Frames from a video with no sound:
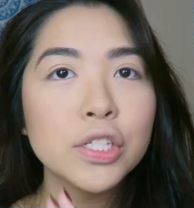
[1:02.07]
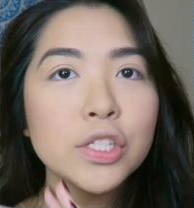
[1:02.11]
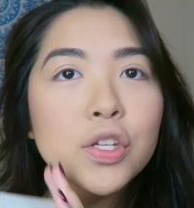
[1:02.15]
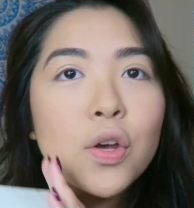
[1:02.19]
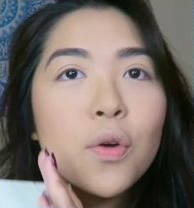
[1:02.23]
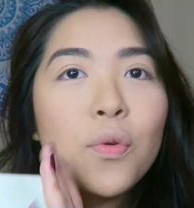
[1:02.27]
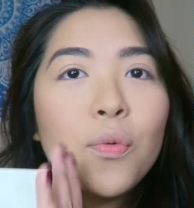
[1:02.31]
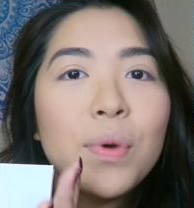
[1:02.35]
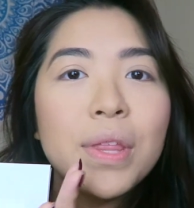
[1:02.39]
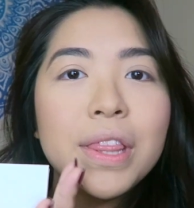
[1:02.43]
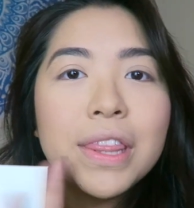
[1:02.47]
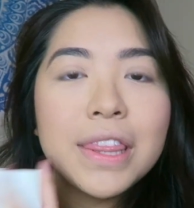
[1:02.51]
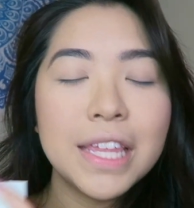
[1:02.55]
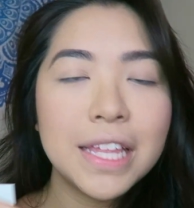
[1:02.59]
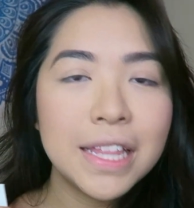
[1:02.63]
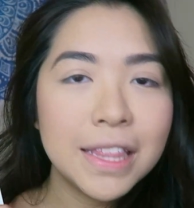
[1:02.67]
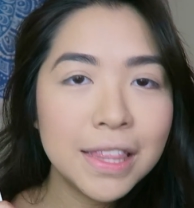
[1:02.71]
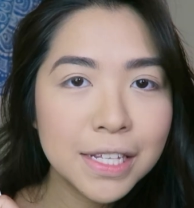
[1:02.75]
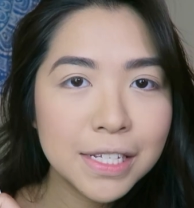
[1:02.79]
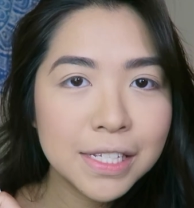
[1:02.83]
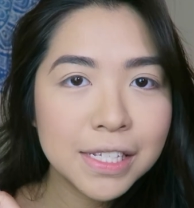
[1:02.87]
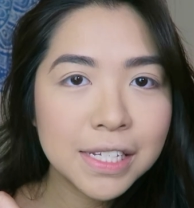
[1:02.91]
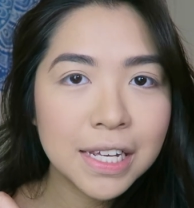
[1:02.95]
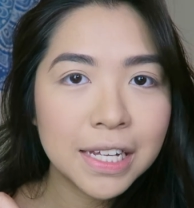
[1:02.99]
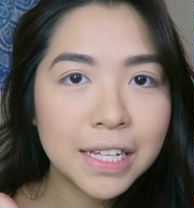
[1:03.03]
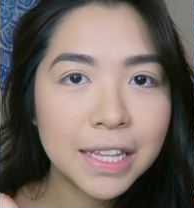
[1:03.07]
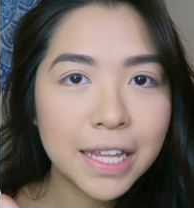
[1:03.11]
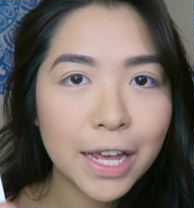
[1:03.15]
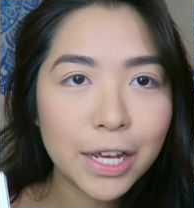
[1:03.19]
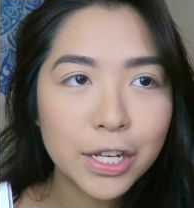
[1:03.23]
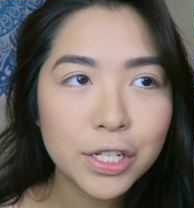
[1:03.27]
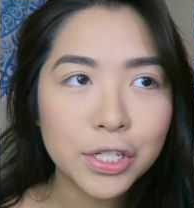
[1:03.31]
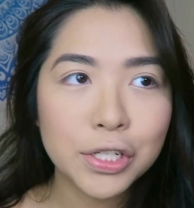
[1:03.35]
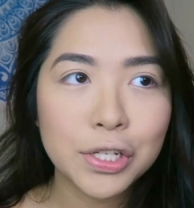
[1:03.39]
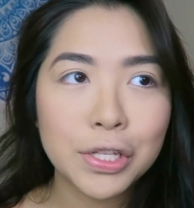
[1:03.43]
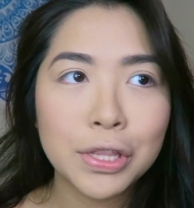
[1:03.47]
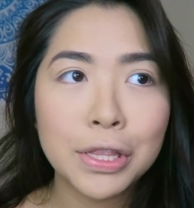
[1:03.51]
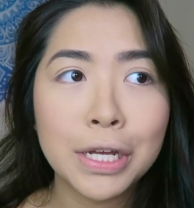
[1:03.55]
So within this
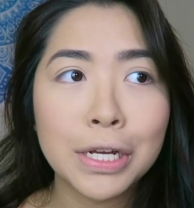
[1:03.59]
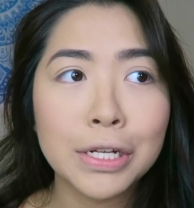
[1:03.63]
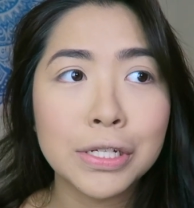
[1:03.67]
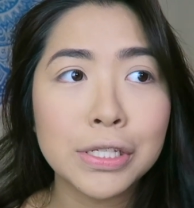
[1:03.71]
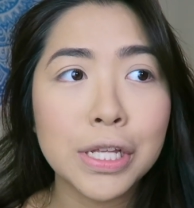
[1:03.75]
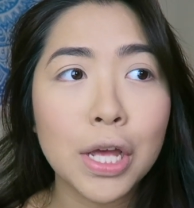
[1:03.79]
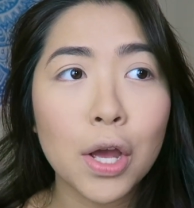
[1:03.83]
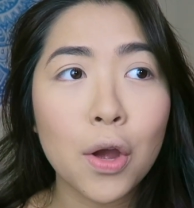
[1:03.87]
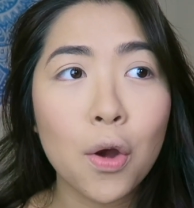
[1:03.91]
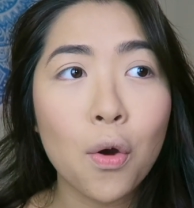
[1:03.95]
collection, there's